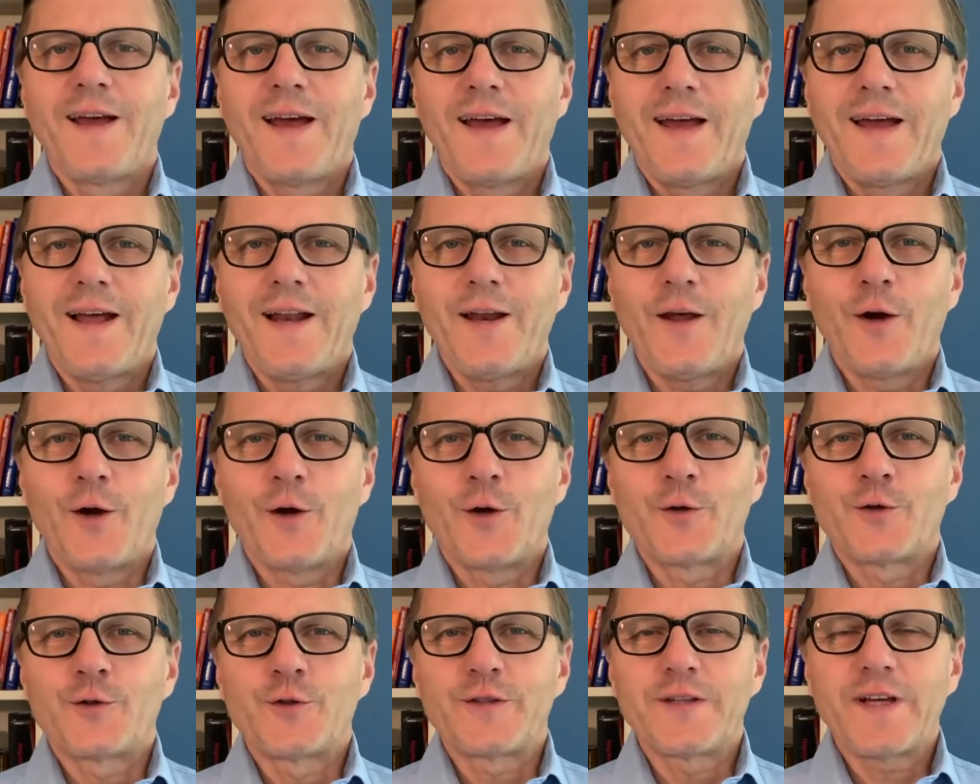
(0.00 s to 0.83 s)

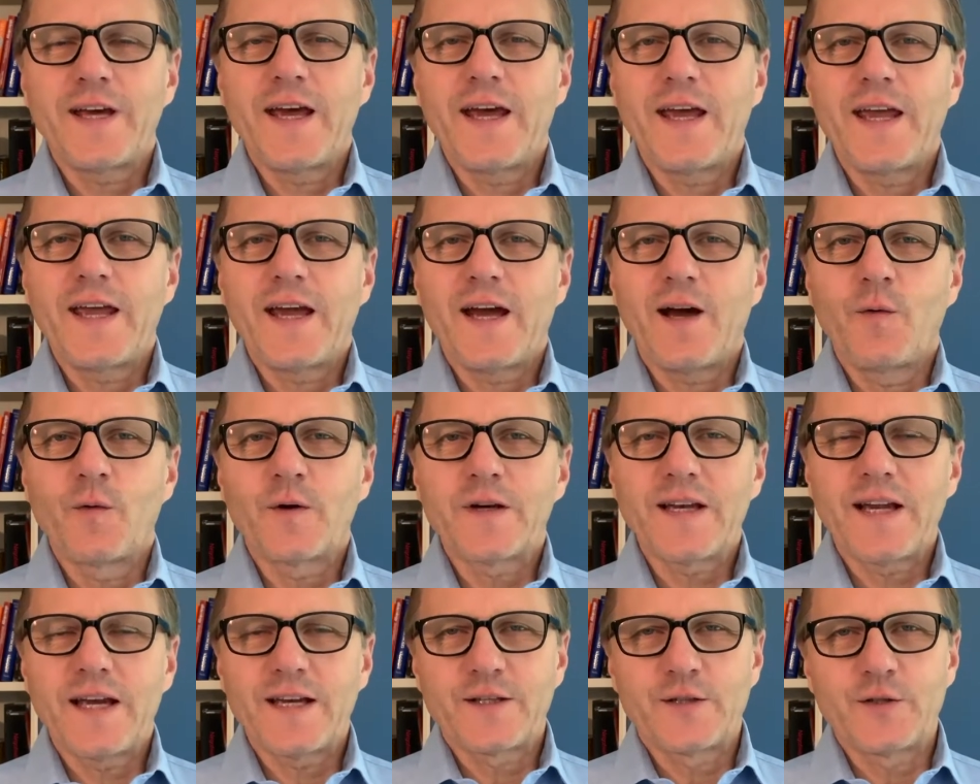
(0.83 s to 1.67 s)
Hello, today I
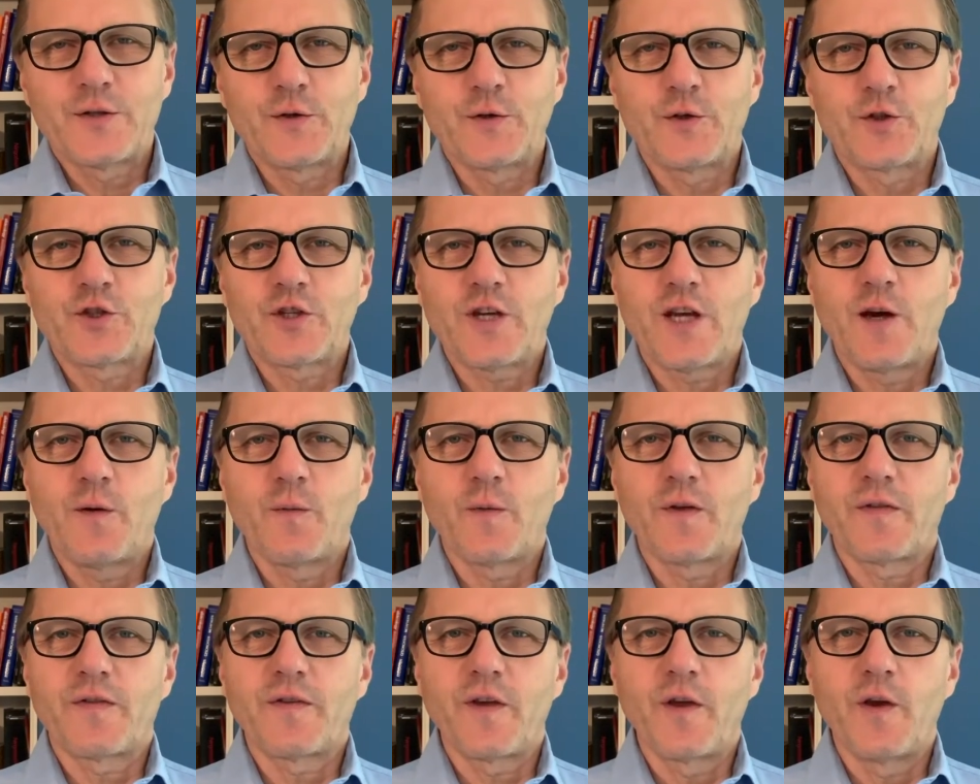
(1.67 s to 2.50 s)
would like to share
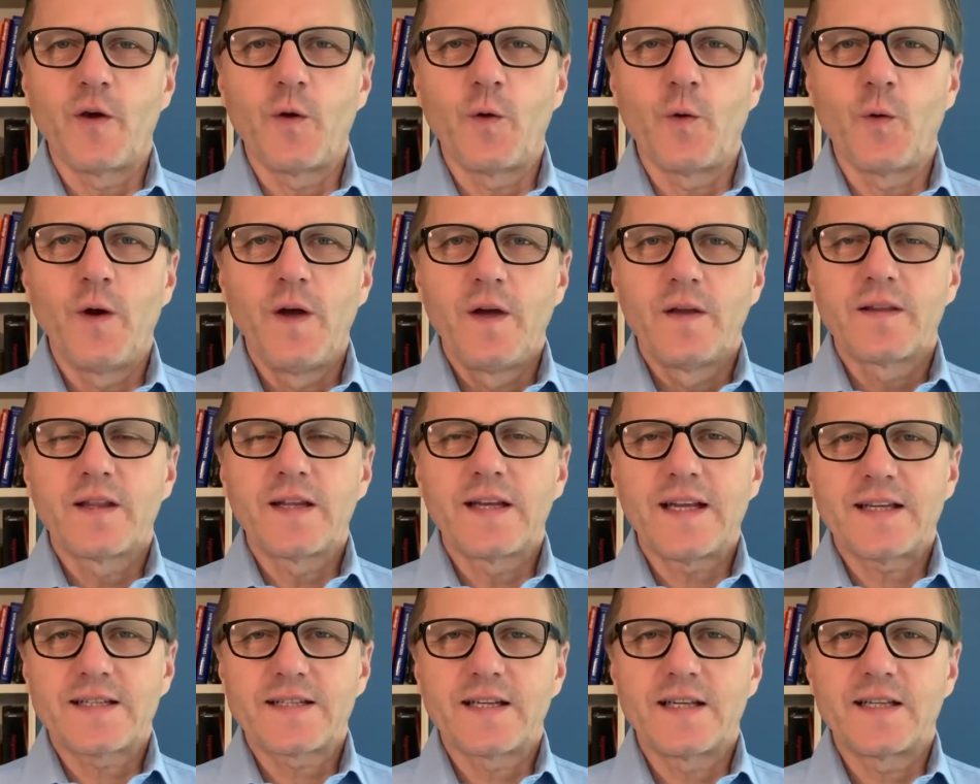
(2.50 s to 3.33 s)
with you the
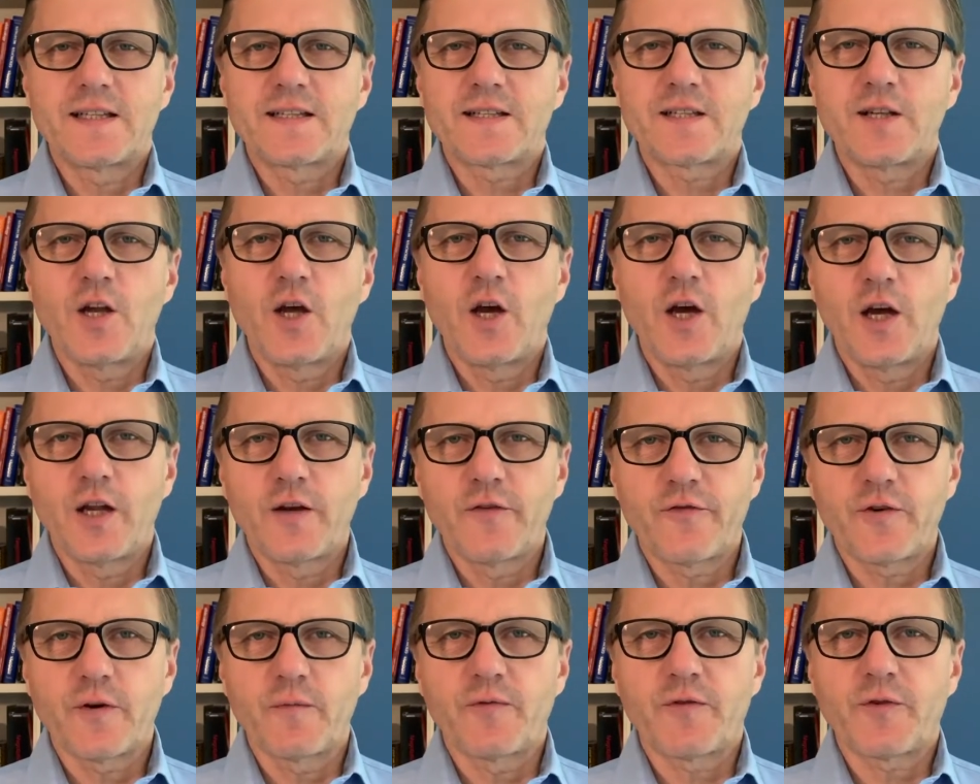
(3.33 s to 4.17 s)
lessons
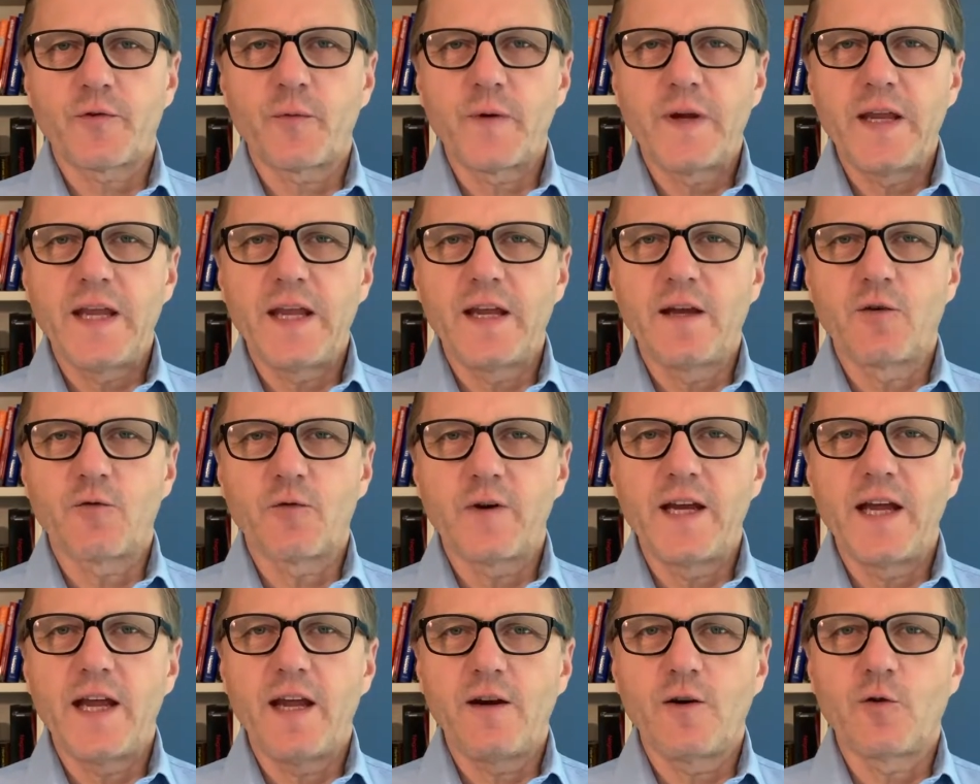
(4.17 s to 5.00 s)
learned from three
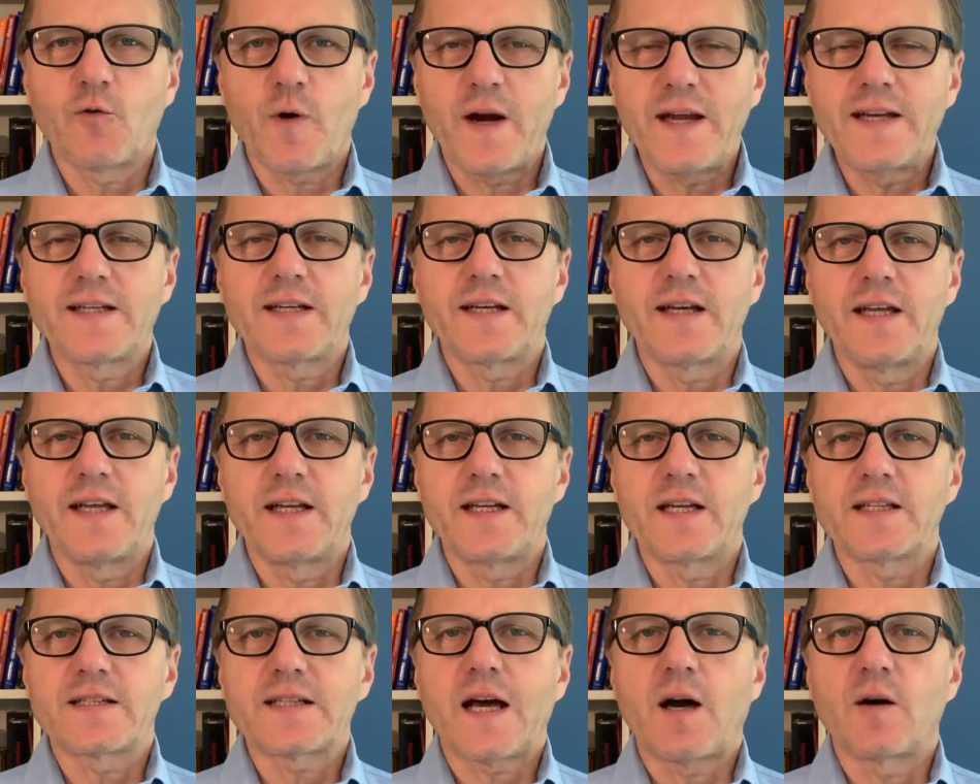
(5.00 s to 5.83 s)
great, great
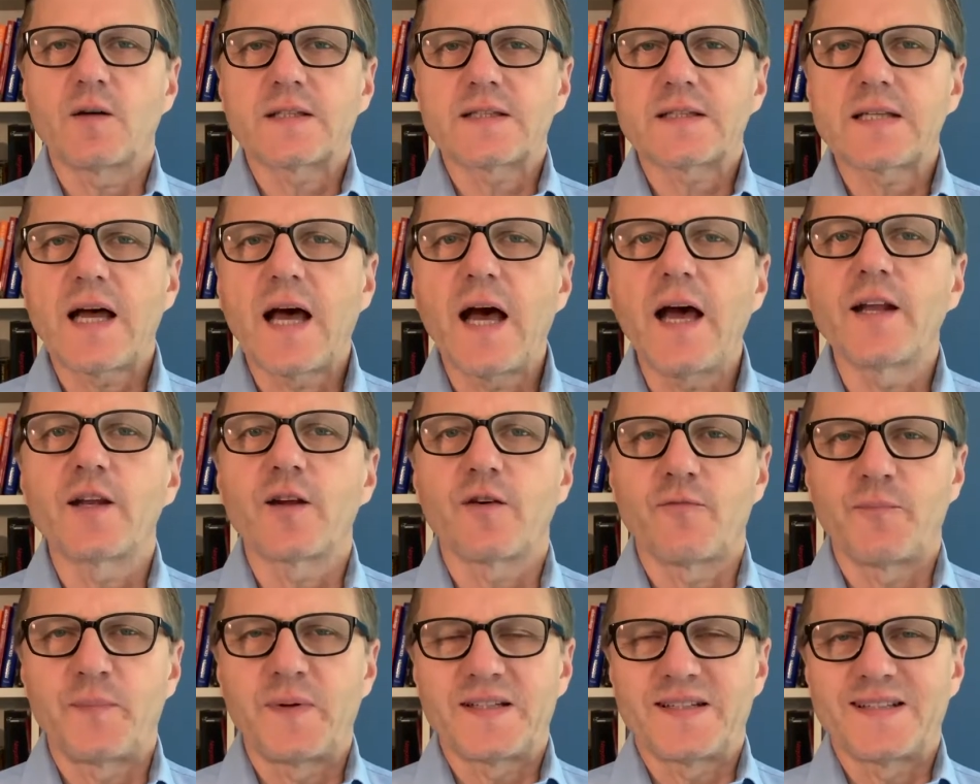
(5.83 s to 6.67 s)
leaders outside
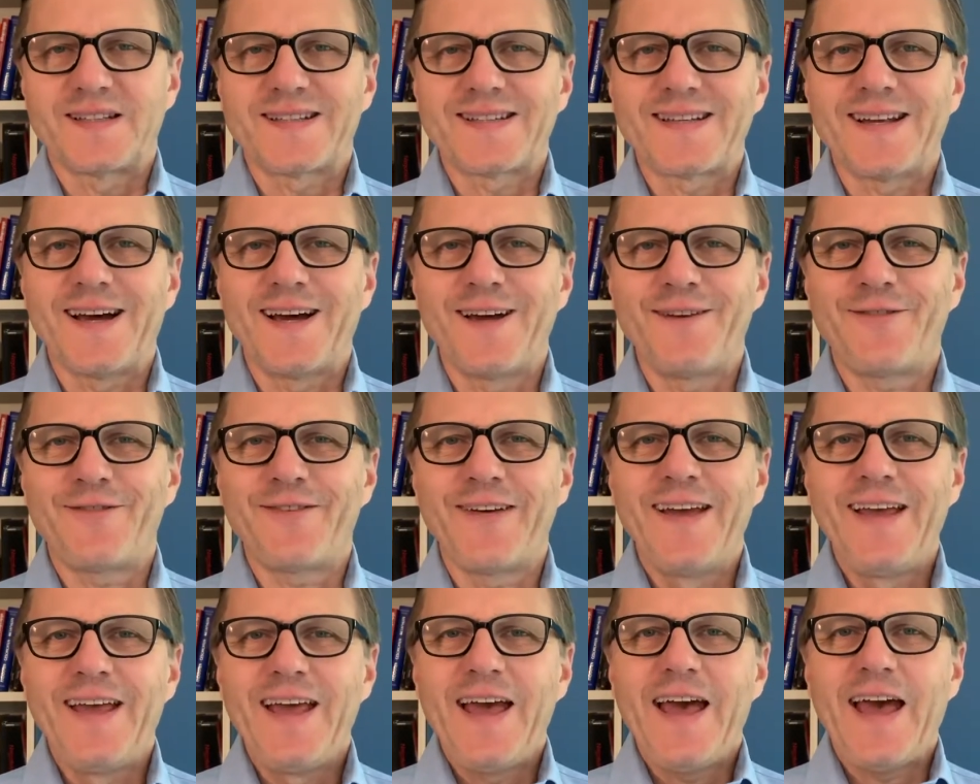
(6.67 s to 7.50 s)
of business life
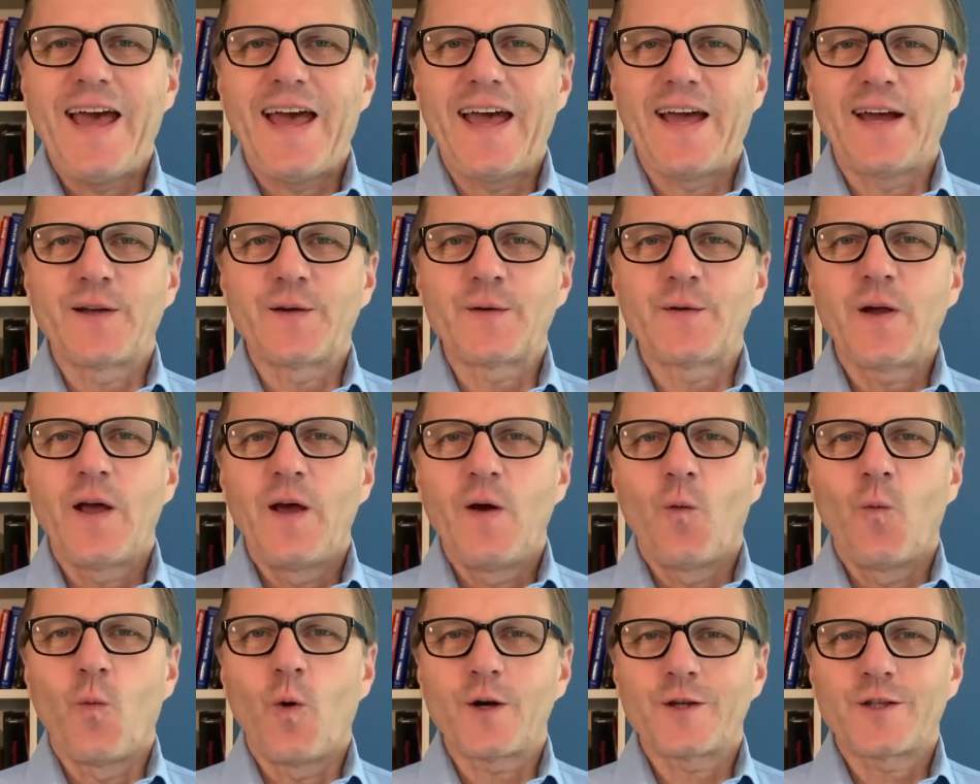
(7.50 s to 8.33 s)
and
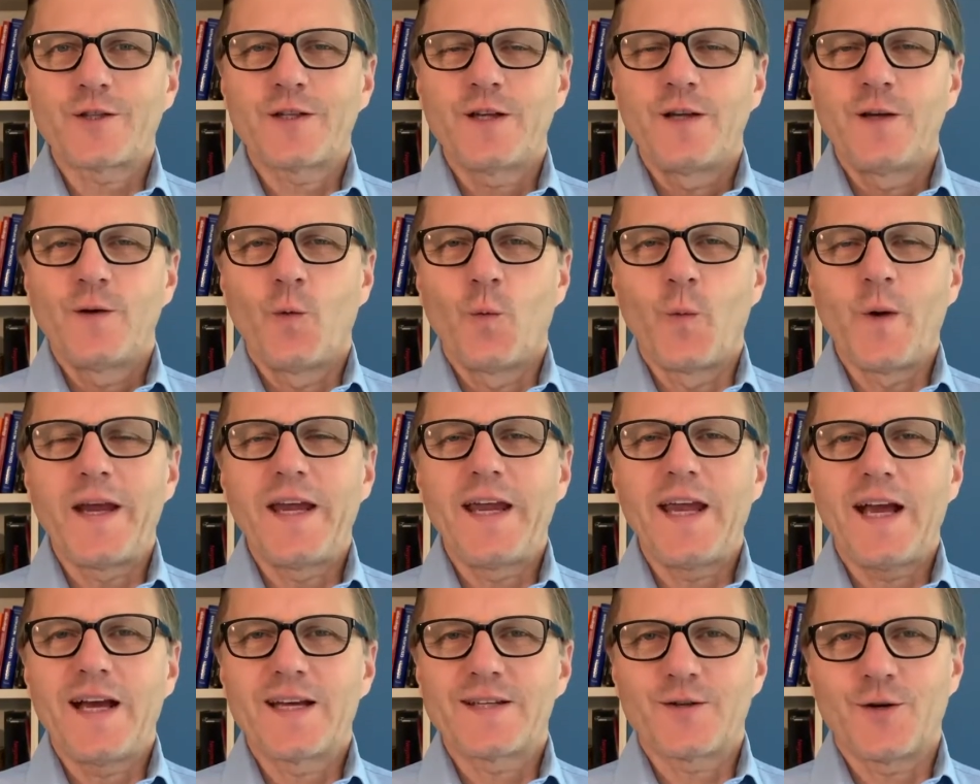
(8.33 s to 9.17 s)
what
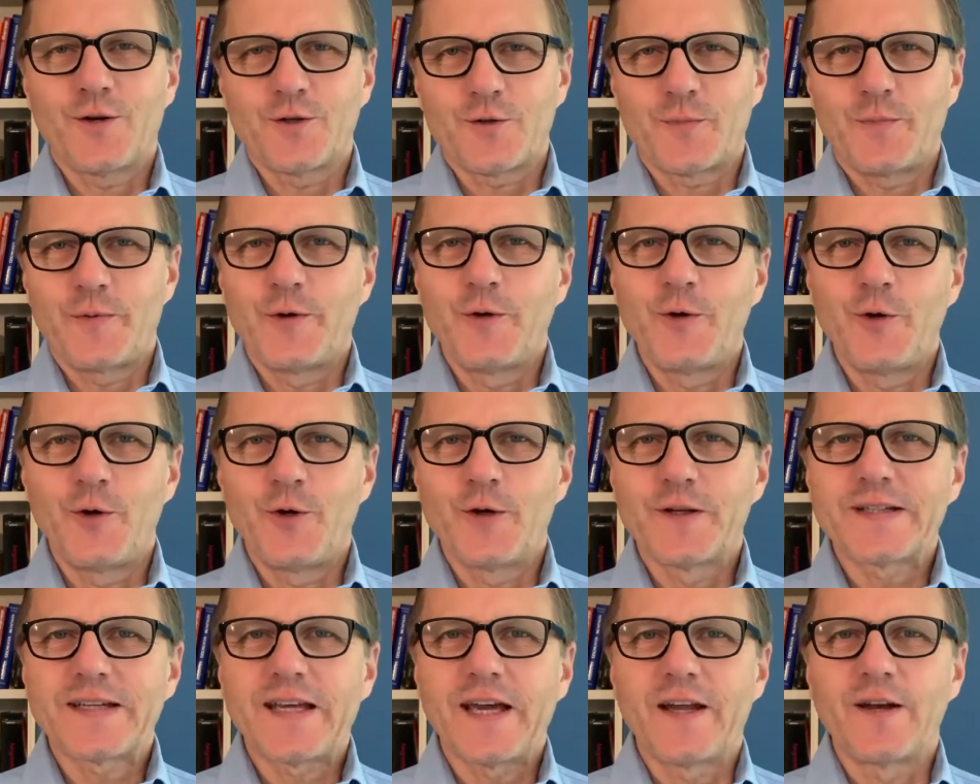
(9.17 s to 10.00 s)
we as
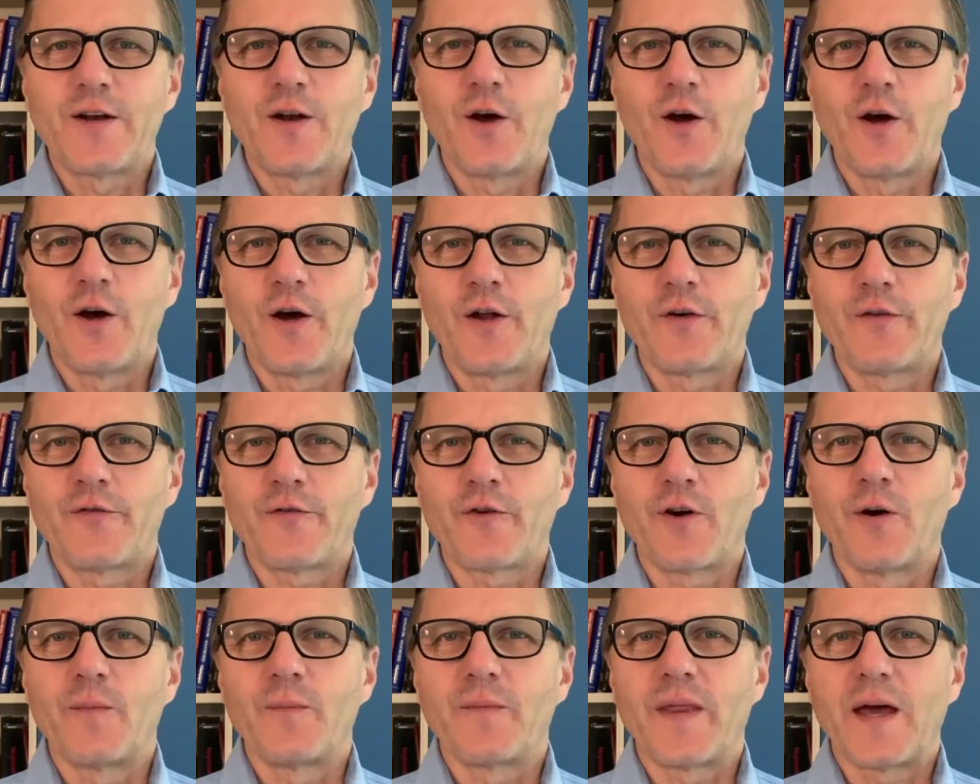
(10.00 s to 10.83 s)
entrepreneurs can learn
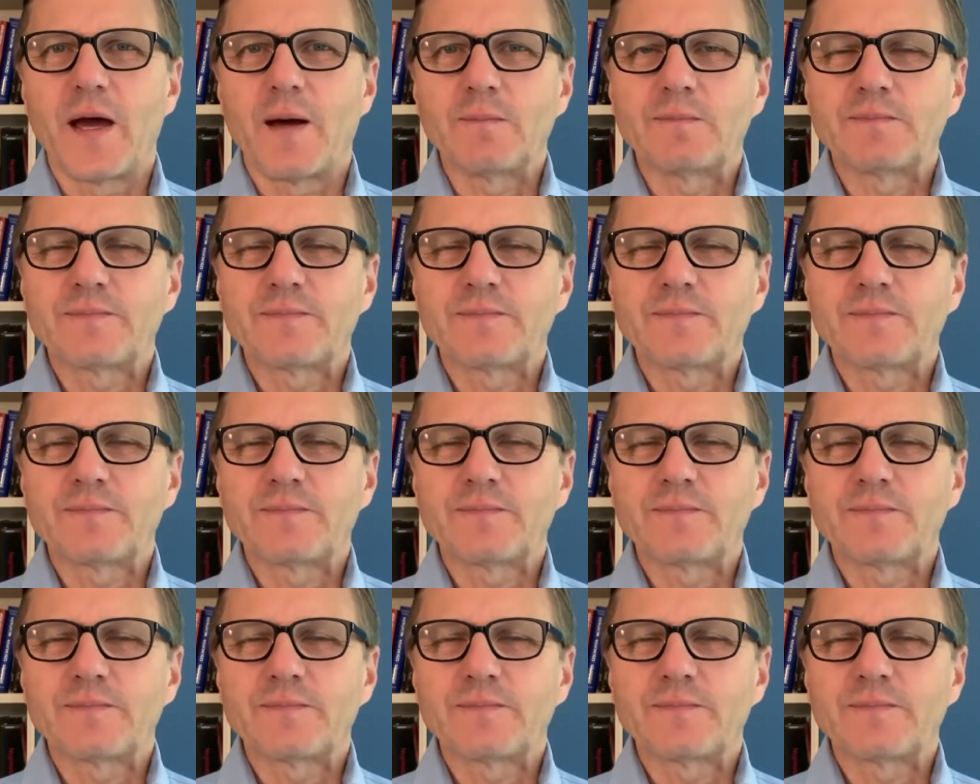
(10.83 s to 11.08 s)
from them.